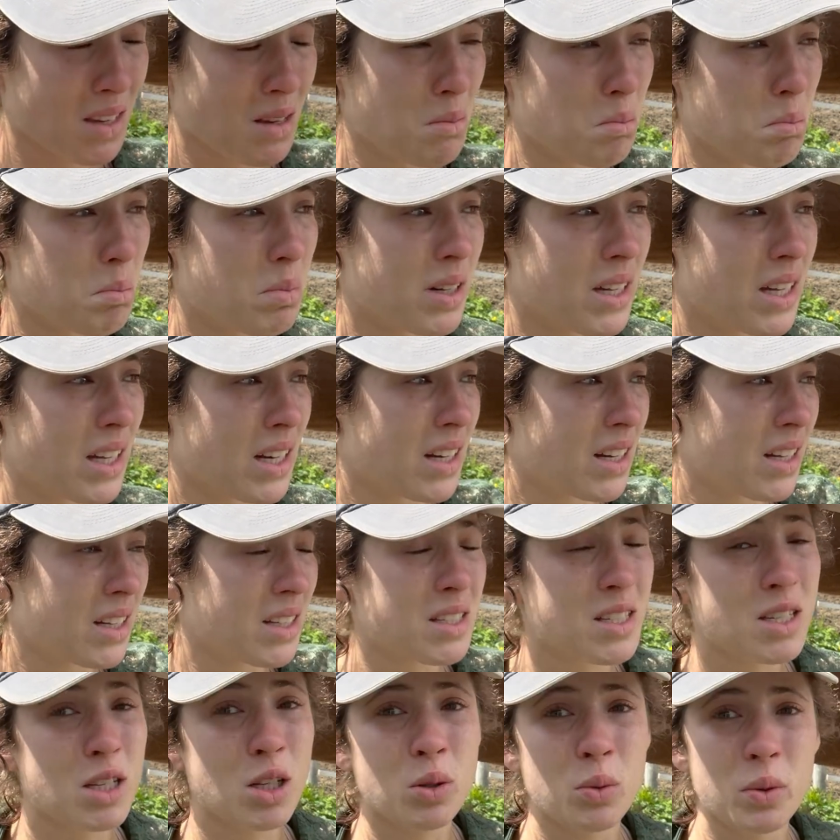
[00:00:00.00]
But
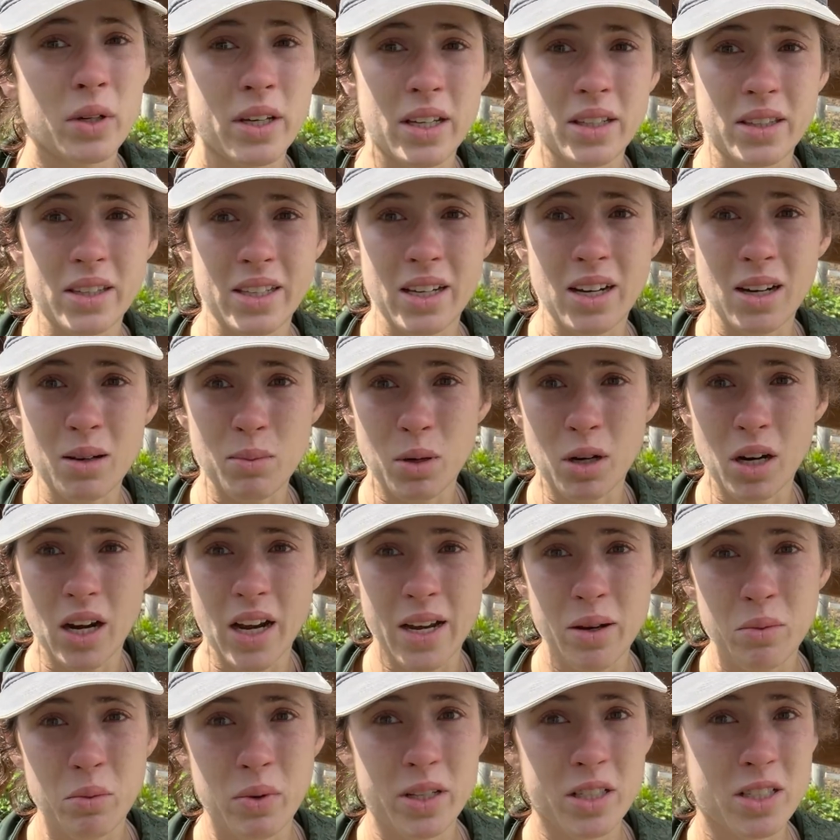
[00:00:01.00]
until we get the
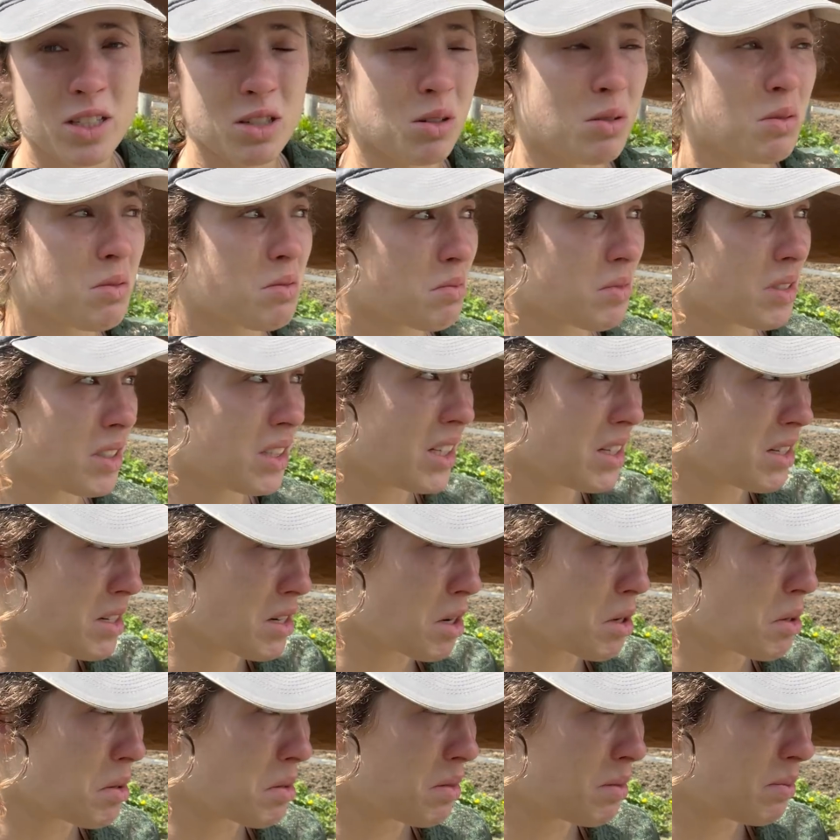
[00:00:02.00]
MRI, we don't really
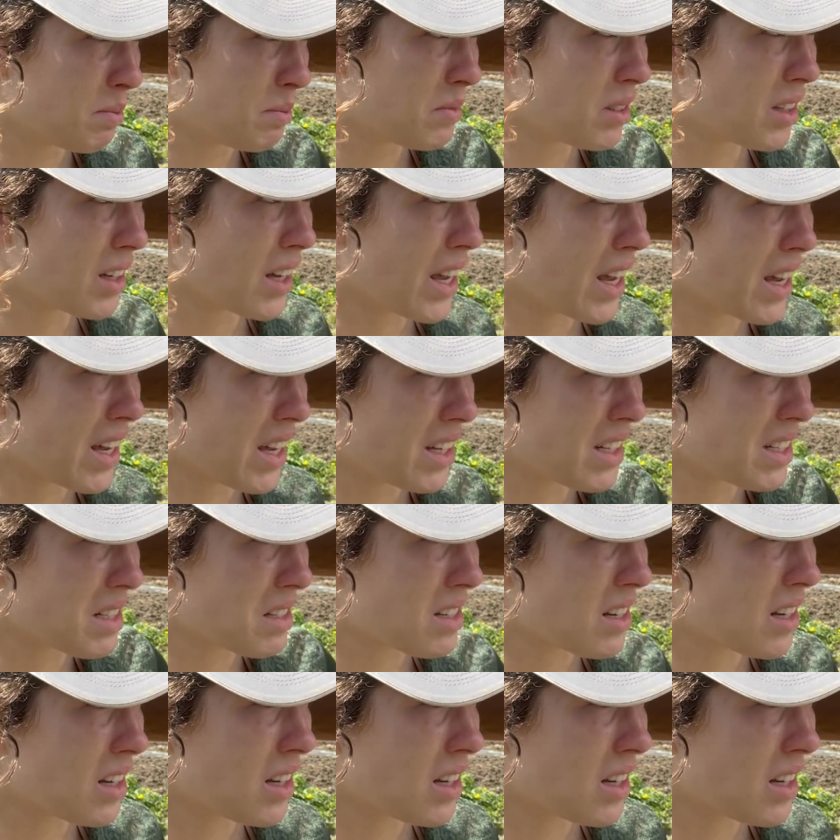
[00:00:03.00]
know. And